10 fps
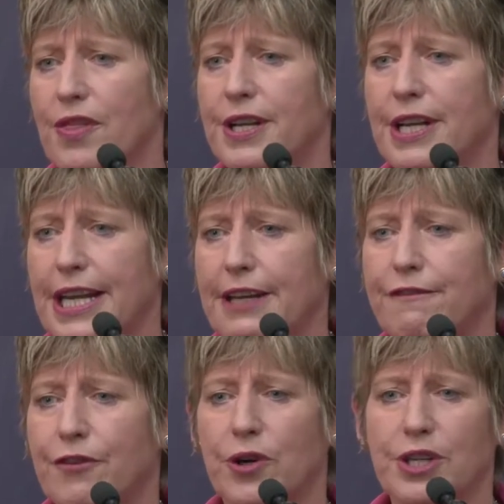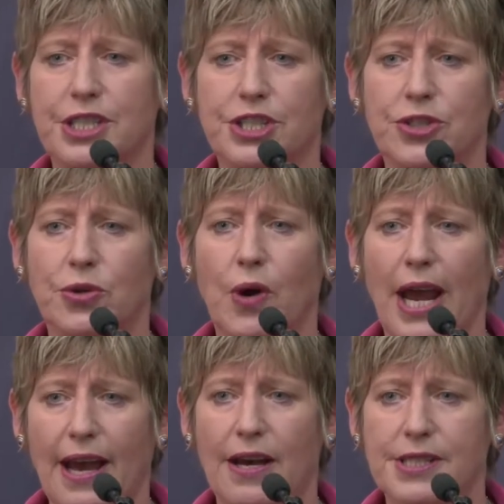the need for additional
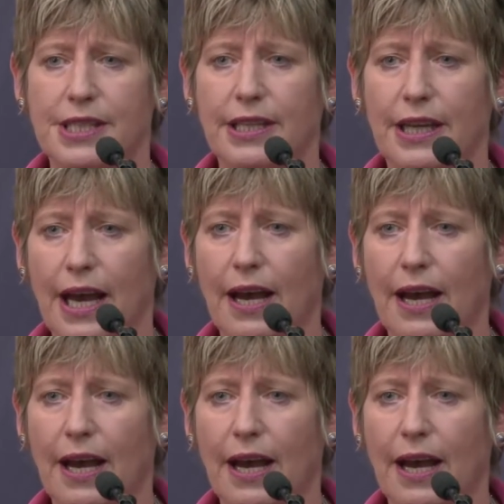housing